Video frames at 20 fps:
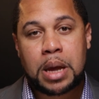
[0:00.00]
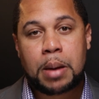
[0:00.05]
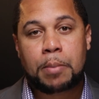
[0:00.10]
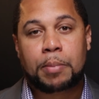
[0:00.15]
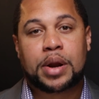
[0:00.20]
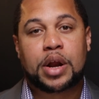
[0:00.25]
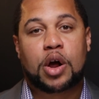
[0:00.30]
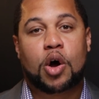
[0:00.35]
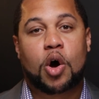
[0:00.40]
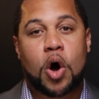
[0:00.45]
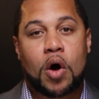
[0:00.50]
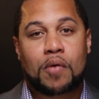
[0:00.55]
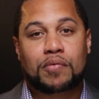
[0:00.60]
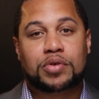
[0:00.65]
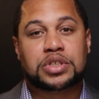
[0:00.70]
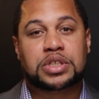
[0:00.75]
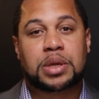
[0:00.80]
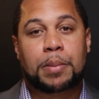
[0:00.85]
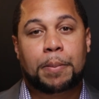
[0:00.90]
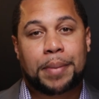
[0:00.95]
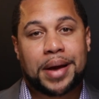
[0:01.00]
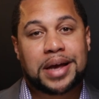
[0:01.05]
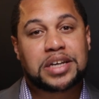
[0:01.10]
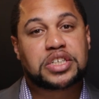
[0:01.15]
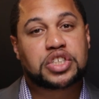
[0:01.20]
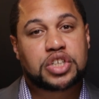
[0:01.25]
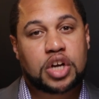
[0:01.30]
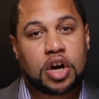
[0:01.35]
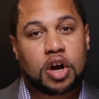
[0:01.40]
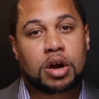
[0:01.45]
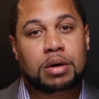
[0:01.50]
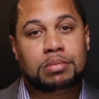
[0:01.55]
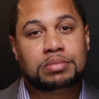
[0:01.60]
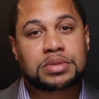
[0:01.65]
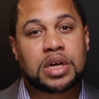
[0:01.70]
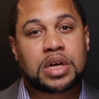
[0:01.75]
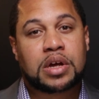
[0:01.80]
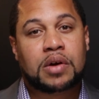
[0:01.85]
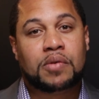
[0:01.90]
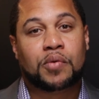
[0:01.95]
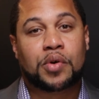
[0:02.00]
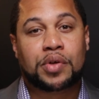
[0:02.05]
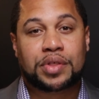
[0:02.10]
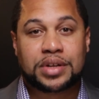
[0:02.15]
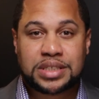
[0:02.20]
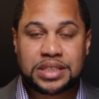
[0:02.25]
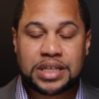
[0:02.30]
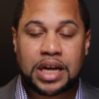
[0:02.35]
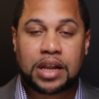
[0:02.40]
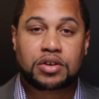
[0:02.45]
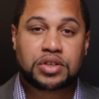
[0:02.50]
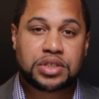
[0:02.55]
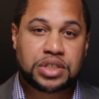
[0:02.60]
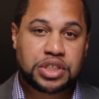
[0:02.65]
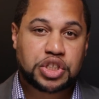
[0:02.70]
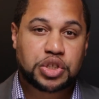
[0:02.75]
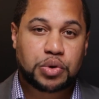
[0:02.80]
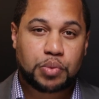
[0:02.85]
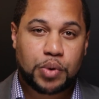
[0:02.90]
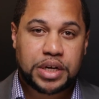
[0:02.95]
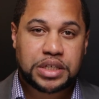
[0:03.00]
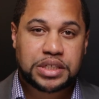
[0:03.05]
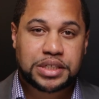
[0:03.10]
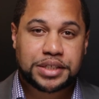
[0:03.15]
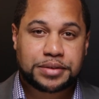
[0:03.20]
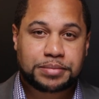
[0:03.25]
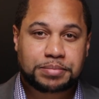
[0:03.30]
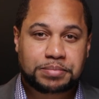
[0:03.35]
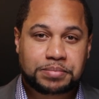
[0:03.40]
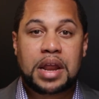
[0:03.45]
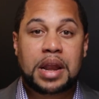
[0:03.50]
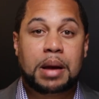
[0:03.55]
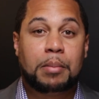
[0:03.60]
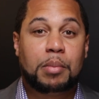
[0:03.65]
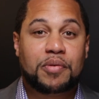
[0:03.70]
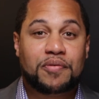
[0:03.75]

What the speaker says: but it offers the best terms for the seller's situation. Number